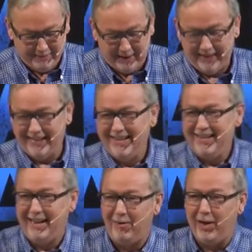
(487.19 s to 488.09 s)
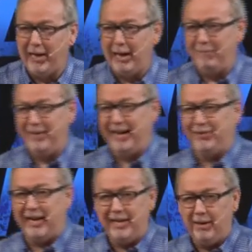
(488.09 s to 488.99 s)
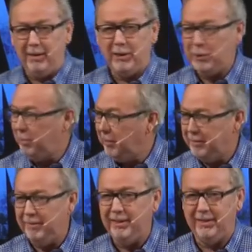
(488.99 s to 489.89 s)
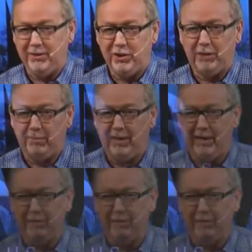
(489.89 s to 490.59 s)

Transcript: but I woke up and I thought I, I, should probably you know check my